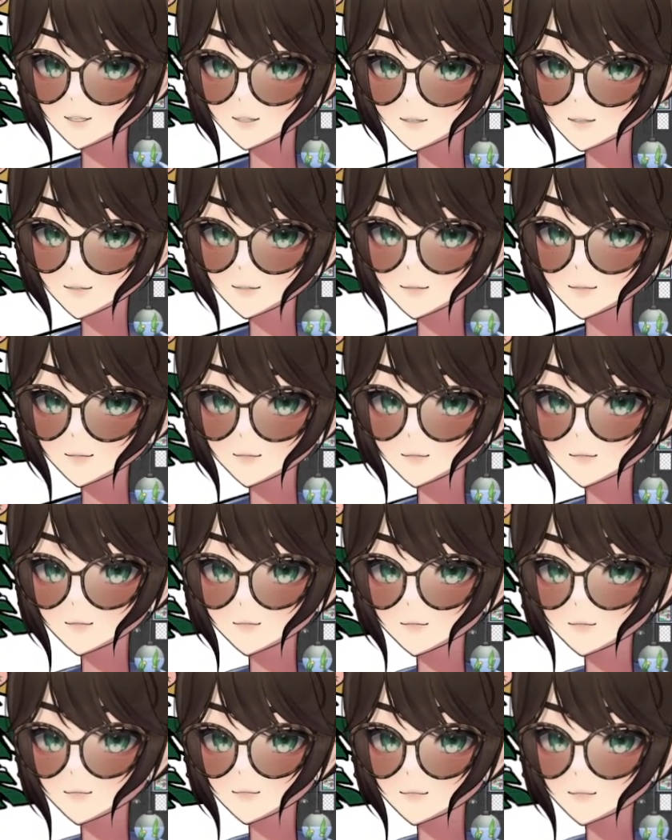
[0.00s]
So we're gonna
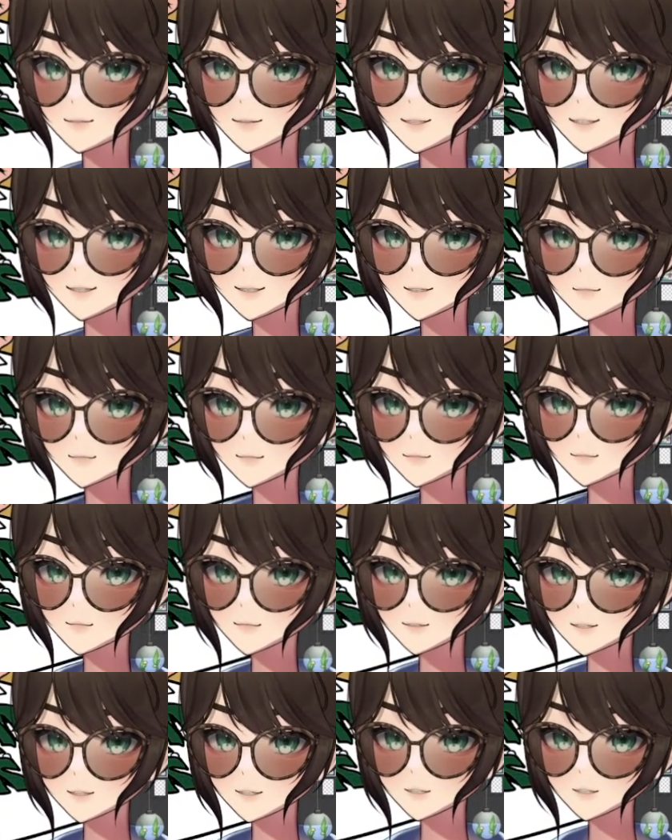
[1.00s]
do that. We're gonna keep